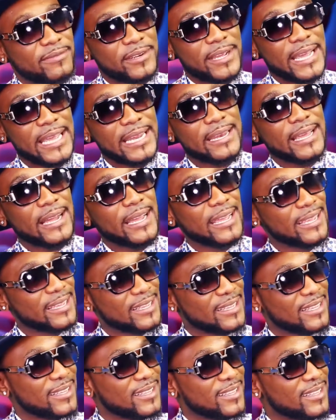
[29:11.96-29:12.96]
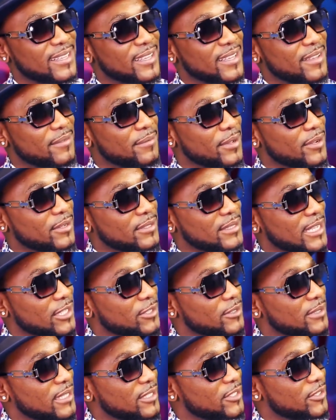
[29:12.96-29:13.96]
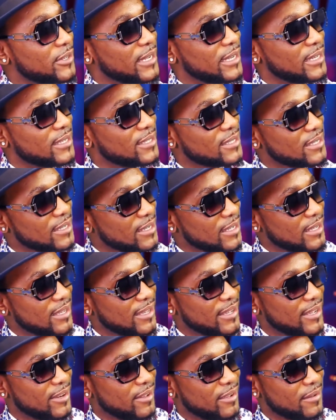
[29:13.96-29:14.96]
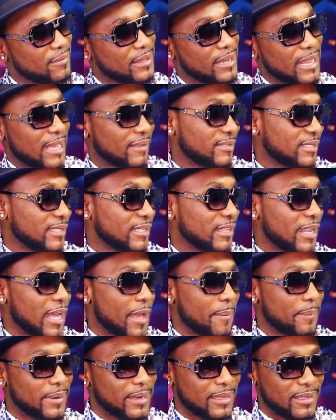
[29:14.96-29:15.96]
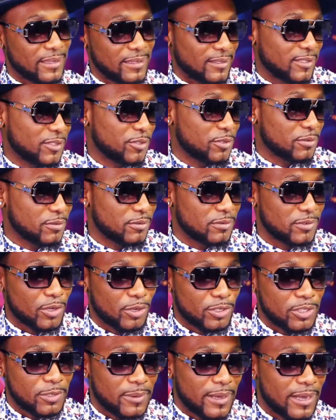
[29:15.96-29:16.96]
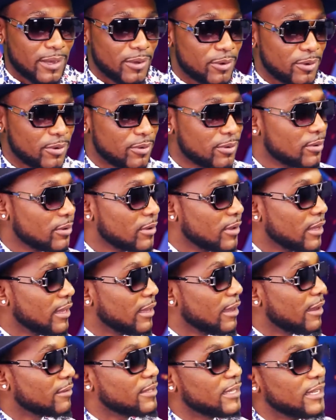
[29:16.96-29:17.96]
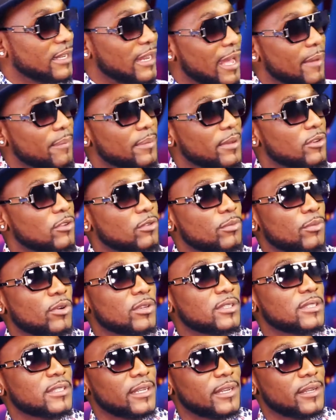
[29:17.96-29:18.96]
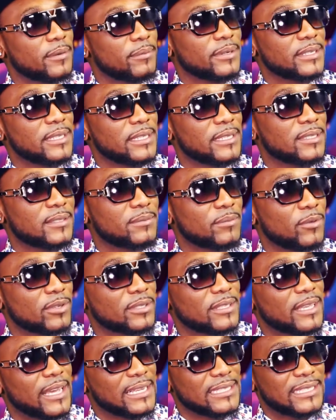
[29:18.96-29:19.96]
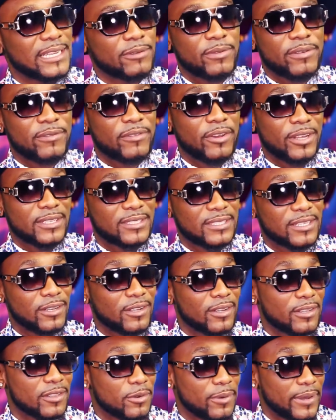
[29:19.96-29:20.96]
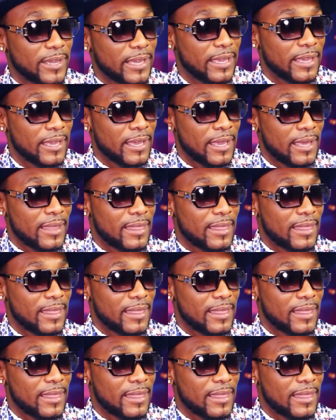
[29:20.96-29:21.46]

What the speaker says: after I die, because that's the trend. You know what I mean? I've seen it happening to George Wango. I've seen it happen to most celebrities, most guys that we've lost along the way